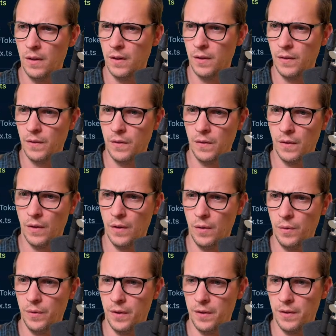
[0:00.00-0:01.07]

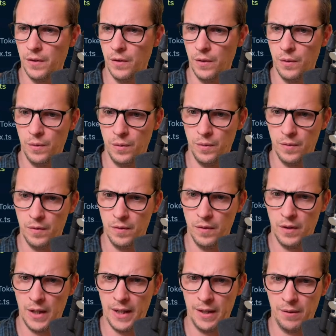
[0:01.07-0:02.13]
So there's no
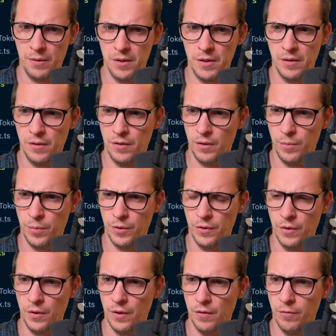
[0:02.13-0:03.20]
language
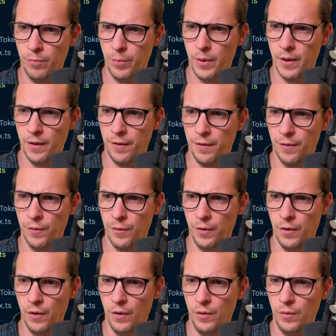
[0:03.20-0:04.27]
interpreter of Python or
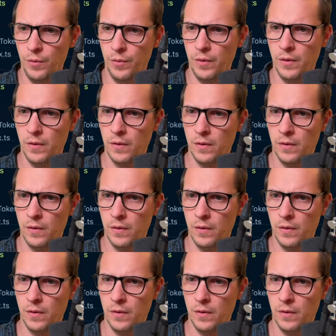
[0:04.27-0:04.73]
Node.